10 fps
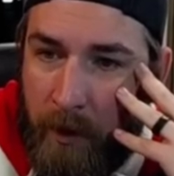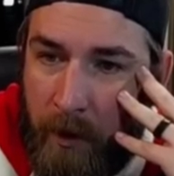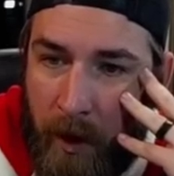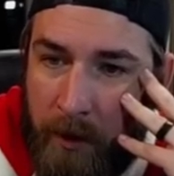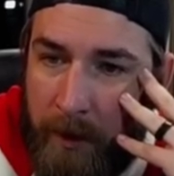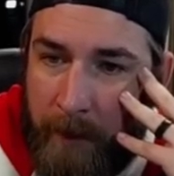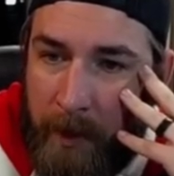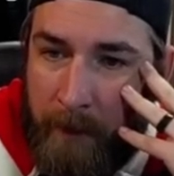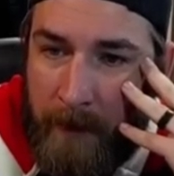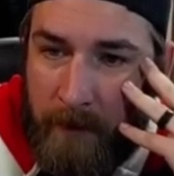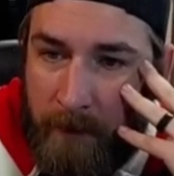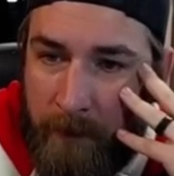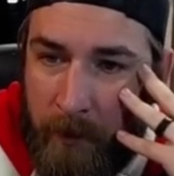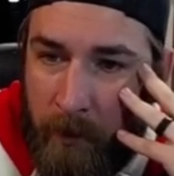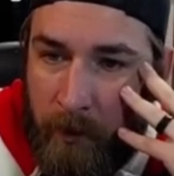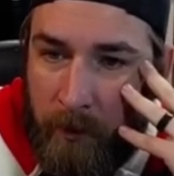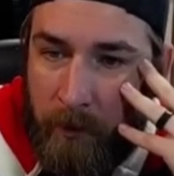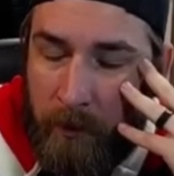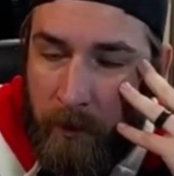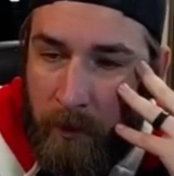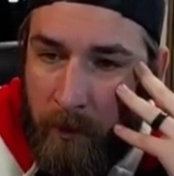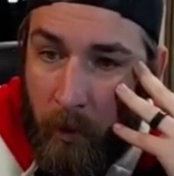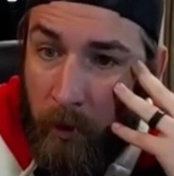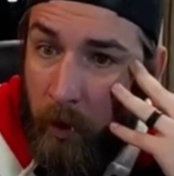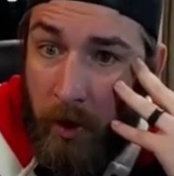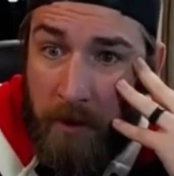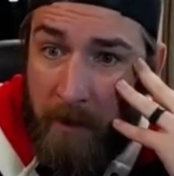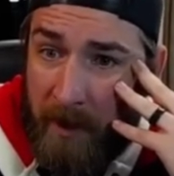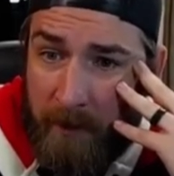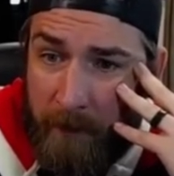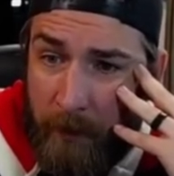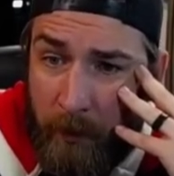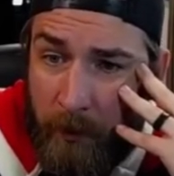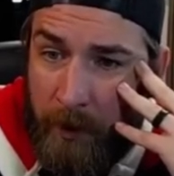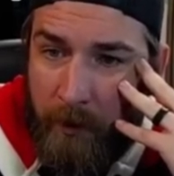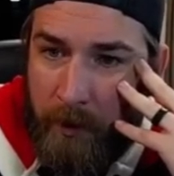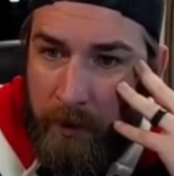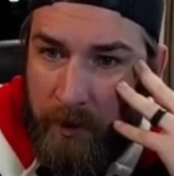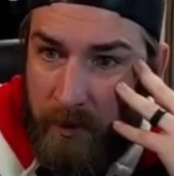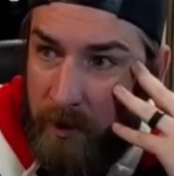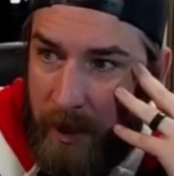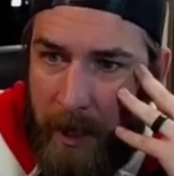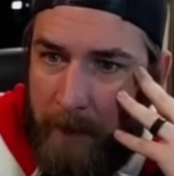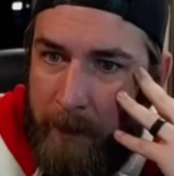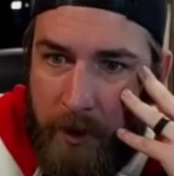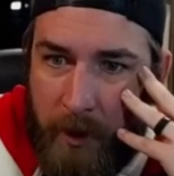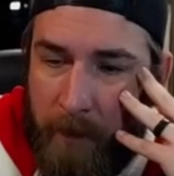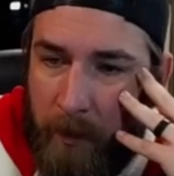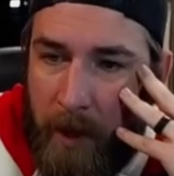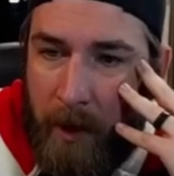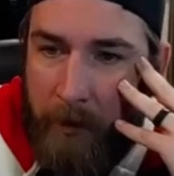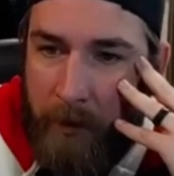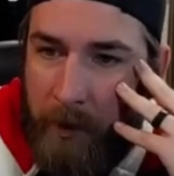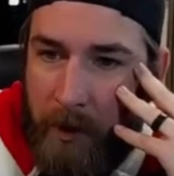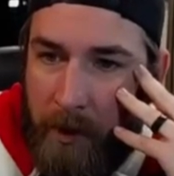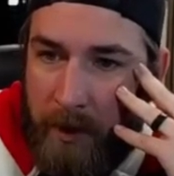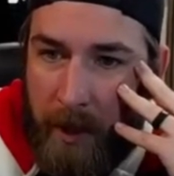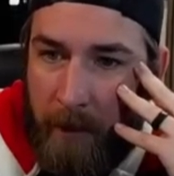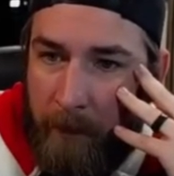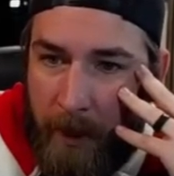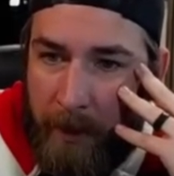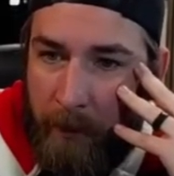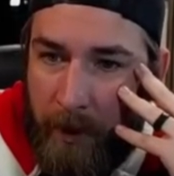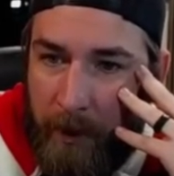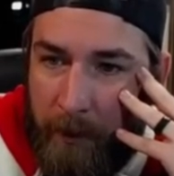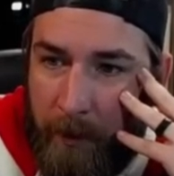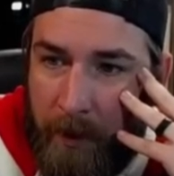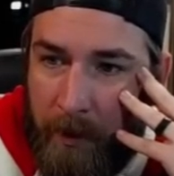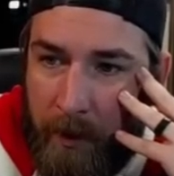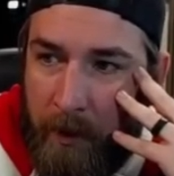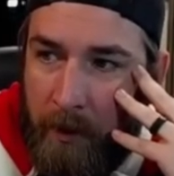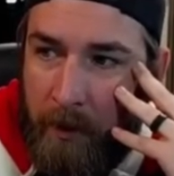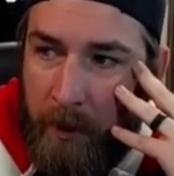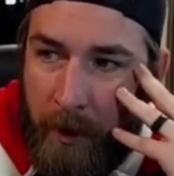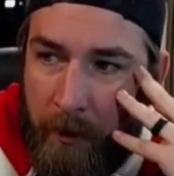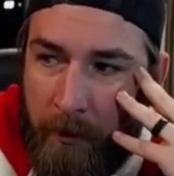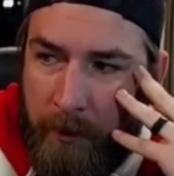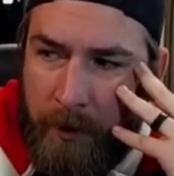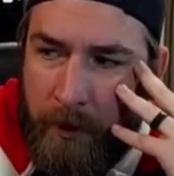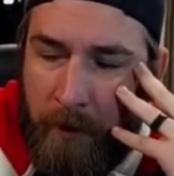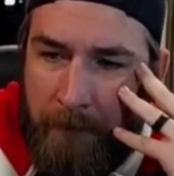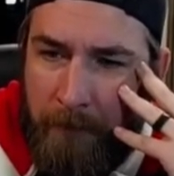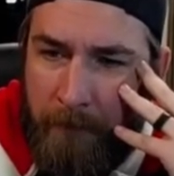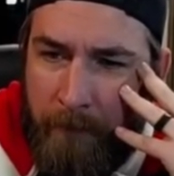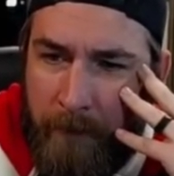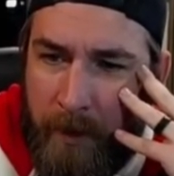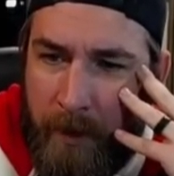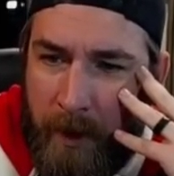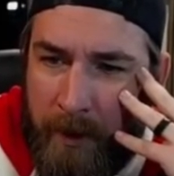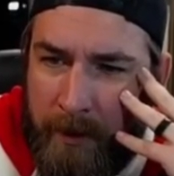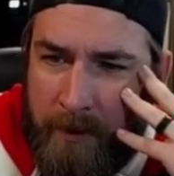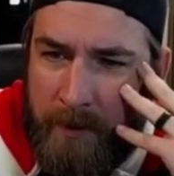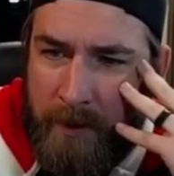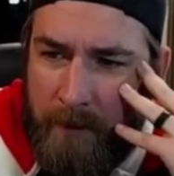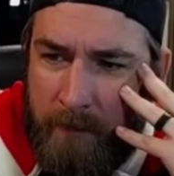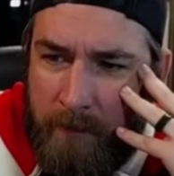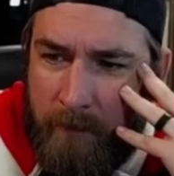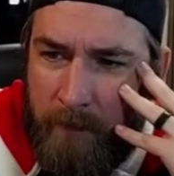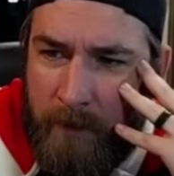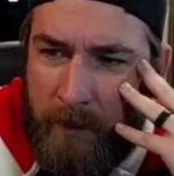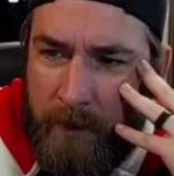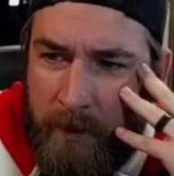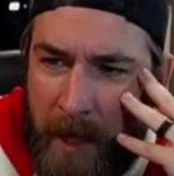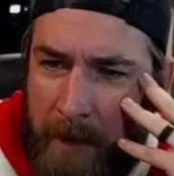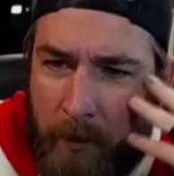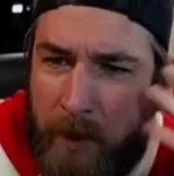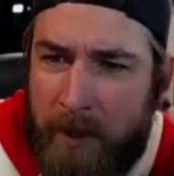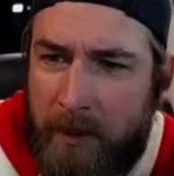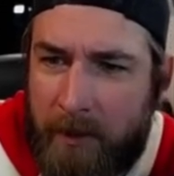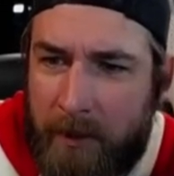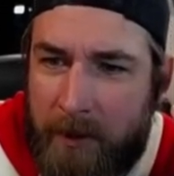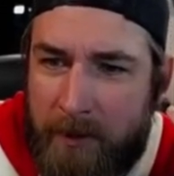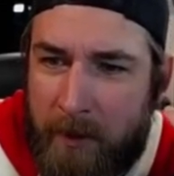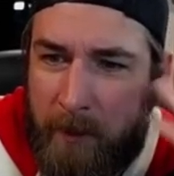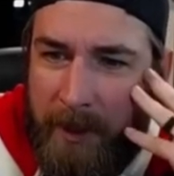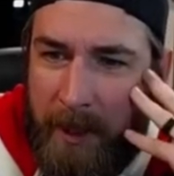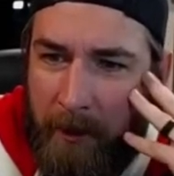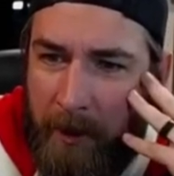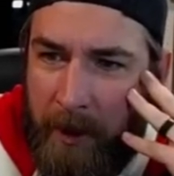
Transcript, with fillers: unlimited amounts of fuel, yeah. or large amounts of fuel that you can just hop and jump around the entire planet with. But you know, sure, if I could see game breakingly somebody carrying a